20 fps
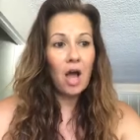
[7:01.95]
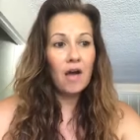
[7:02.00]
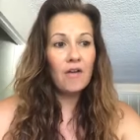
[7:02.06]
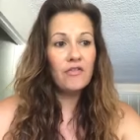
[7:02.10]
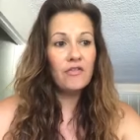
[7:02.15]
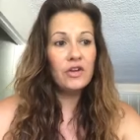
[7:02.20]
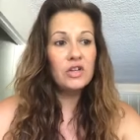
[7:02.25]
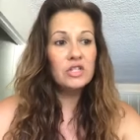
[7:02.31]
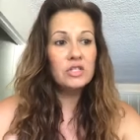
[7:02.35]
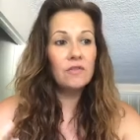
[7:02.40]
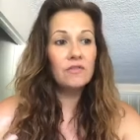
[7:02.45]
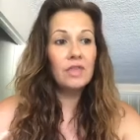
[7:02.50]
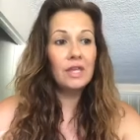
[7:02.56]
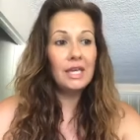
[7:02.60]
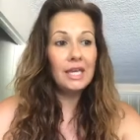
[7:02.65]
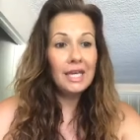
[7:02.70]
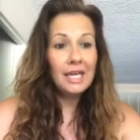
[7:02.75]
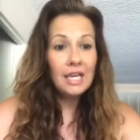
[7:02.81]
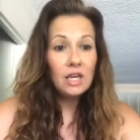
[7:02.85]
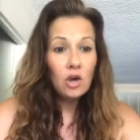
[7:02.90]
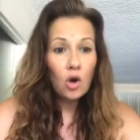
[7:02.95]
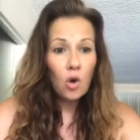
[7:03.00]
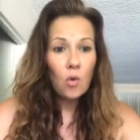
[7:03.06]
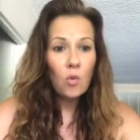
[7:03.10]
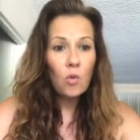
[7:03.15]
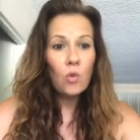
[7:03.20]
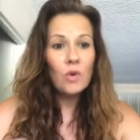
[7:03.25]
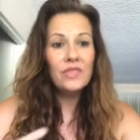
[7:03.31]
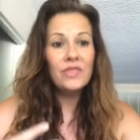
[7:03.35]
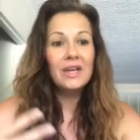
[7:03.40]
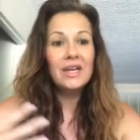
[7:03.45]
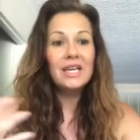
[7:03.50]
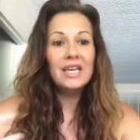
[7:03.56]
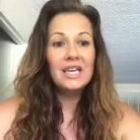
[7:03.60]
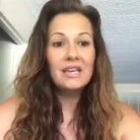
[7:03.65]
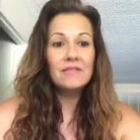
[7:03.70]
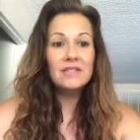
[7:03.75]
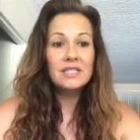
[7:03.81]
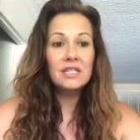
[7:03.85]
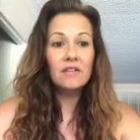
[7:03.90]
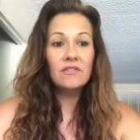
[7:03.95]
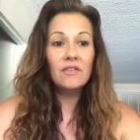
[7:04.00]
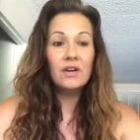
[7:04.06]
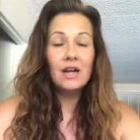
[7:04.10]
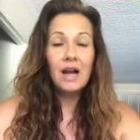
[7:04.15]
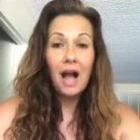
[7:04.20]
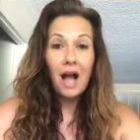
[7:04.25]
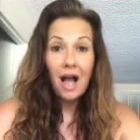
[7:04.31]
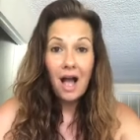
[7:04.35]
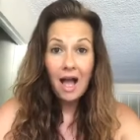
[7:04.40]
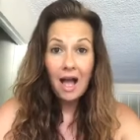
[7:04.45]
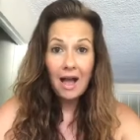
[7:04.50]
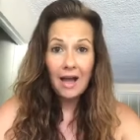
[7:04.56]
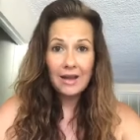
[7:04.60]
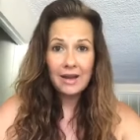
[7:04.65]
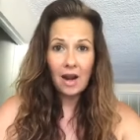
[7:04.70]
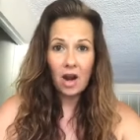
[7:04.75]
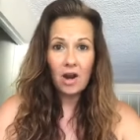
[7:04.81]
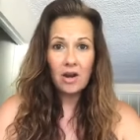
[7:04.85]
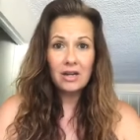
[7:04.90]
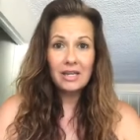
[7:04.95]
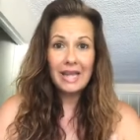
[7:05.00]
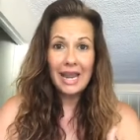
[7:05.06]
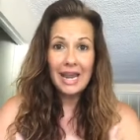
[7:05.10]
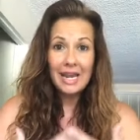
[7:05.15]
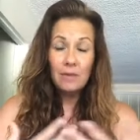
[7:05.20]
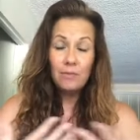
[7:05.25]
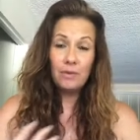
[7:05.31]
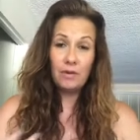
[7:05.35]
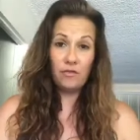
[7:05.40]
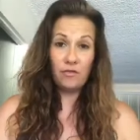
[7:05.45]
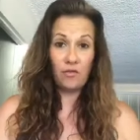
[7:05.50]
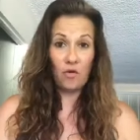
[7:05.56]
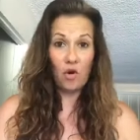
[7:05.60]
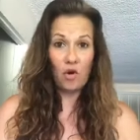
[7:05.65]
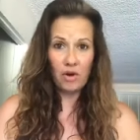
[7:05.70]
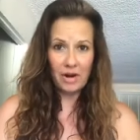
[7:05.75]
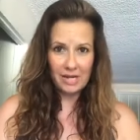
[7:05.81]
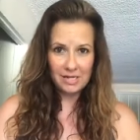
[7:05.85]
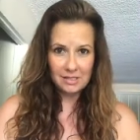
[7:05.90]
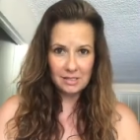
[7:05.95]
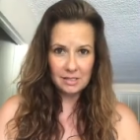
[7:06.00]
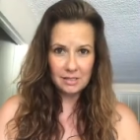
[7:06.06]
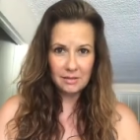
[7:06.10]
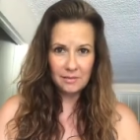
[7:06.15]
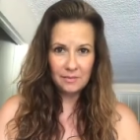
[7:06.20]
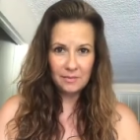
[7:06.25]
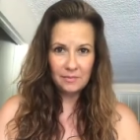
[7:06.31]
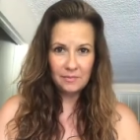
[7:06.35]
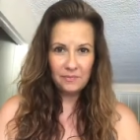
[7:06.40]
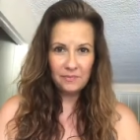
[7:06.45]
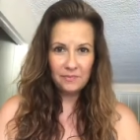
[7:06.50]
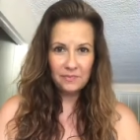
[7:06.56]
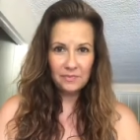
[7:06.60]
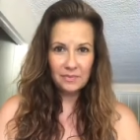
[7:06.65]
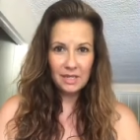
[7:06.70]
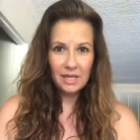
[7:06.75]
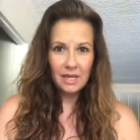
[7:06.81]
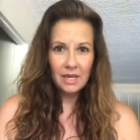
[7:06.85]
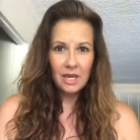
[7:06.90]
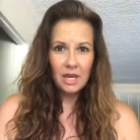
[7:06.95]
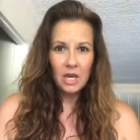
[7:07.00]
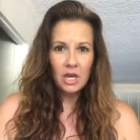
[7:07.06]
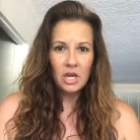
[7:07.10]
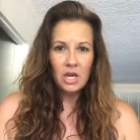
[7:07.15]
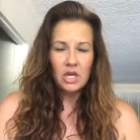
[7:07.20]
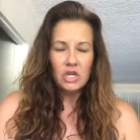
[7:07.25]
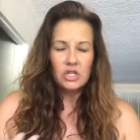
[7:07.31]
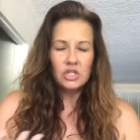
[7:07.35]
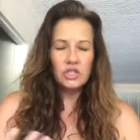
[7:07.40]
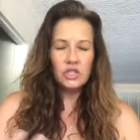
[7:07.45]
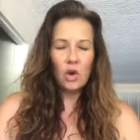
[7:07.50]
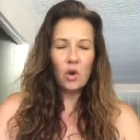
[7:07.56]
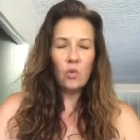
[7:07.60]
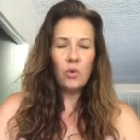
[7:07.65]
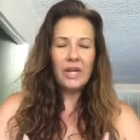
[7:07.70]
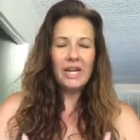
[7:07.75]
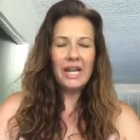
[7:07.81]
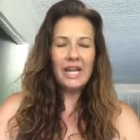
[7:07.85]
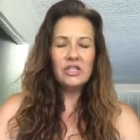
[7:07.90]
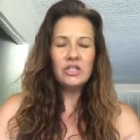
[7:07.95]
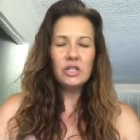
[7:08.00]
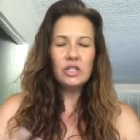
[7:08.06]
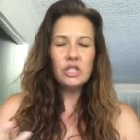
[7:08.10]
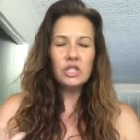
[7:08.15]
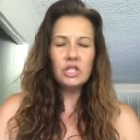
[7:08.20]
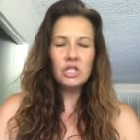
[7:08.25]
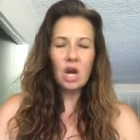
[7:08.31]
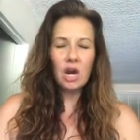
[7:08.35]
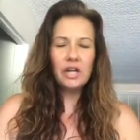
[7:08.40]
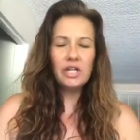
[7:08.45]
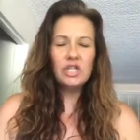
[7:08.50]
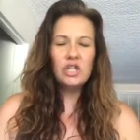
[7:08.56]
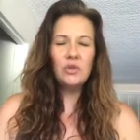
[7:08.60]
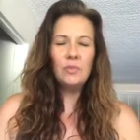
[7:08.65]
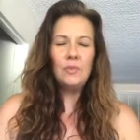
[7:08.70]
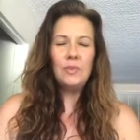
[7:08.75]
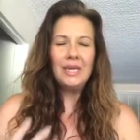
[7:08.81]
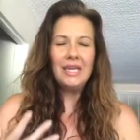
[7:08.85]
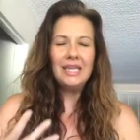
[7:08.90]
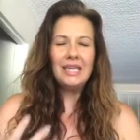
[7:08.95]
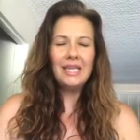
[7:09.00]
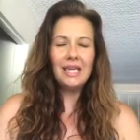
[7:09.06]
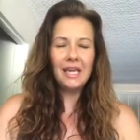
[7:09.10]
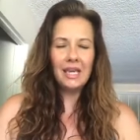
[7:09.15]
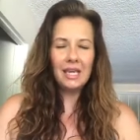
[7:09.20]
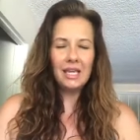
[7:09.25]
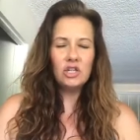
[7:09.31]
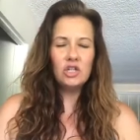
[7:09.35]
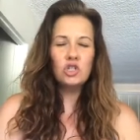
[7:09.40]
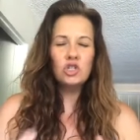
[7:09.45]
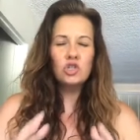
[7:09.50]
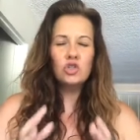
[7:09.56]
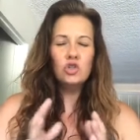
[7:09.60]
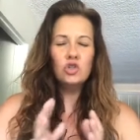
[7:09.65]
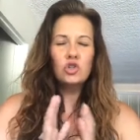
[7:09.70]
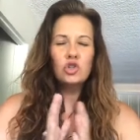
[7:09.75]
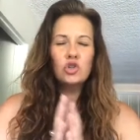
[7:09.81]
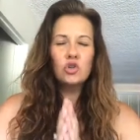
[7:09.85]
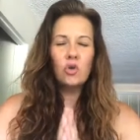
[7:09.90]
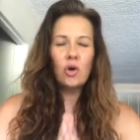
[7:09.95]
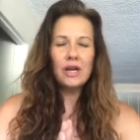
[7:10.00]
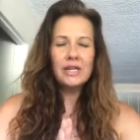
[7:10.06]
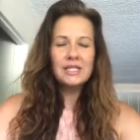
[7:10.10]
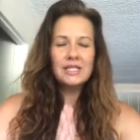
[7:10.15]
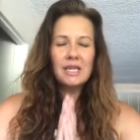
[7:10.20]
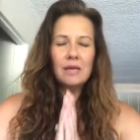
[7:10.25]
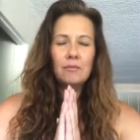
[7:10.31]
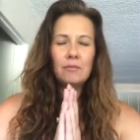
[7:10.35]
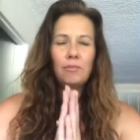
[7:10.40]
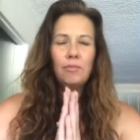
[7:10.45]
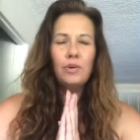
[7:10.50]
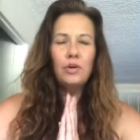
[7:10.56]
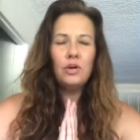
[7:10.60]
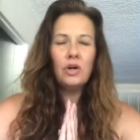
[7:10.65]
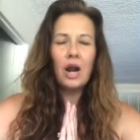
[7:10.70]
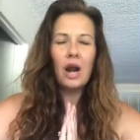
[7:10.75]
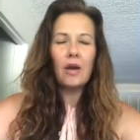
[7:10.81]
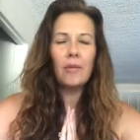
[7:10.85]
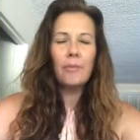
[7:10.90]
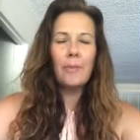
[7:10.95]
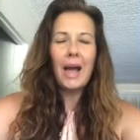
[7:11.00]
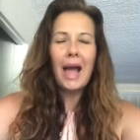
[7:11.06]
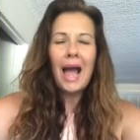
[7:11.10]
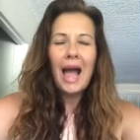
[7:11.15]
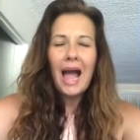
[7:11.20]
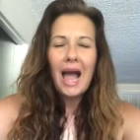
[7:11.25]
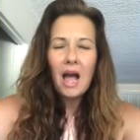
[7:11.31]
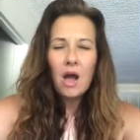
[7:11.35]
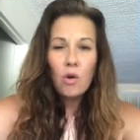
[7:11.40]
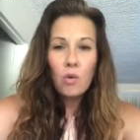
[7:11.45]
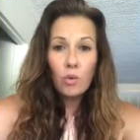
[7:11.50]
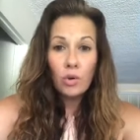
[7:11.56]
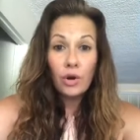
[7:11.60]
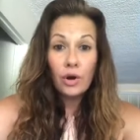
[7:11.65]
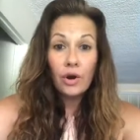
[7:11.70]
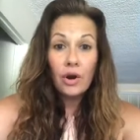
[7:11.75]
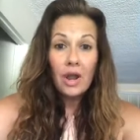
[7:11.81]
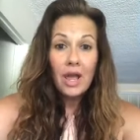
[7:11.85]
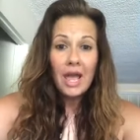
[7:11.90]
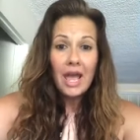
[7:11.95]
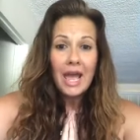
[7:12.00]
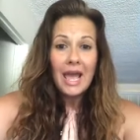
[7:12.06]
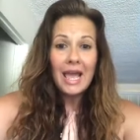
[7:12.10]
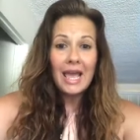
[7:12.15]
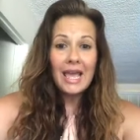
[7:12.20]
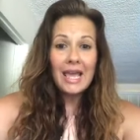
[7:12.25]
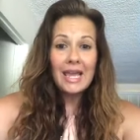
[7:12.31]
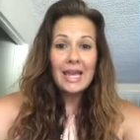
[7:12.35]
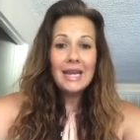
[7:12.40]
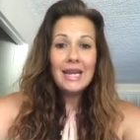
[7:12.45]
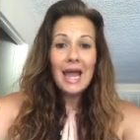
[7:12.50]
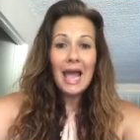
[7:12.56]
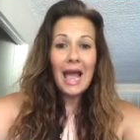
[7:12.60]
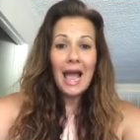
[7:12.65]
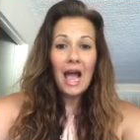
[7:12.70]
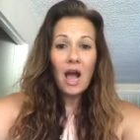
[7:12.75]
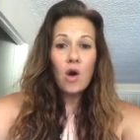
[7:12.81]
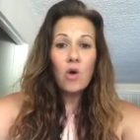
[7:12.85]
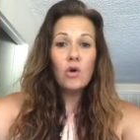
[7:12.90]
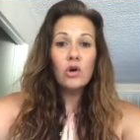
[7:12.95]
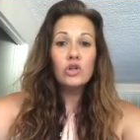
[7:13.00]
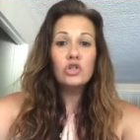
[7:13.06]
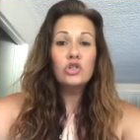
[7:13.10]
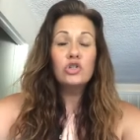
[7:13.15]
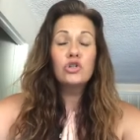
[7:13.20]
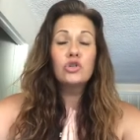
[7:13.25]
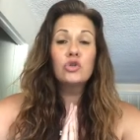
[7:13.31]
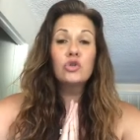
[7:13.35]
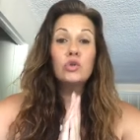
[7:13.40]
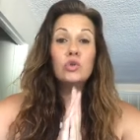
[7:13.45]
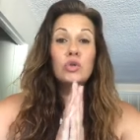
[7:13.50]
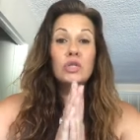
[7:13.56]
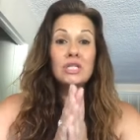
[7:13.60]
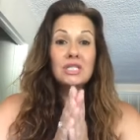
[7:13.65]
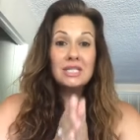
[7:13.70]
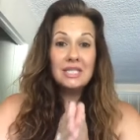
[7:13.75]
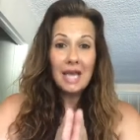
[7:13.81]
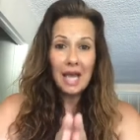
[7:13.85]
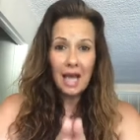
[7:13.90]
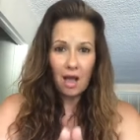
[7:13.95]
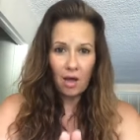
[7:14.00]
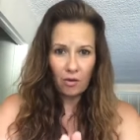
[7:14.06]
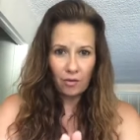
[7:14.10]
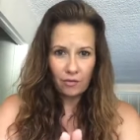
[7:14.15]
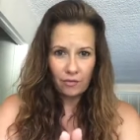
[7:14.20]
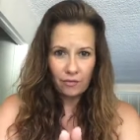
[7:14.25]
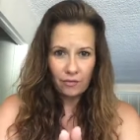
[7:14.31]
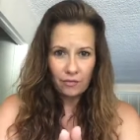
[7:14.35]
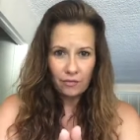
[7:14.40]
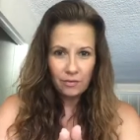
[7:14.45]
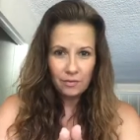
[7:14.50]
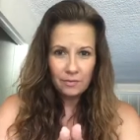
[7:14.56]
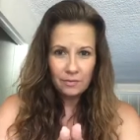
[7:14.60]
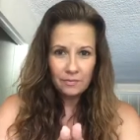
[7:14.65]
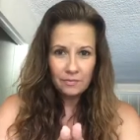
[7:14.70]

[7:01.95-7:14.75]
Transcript: offerings of the ego when the gifts of God are laid before us. So we need to start to begin to trust and put our power in our true self,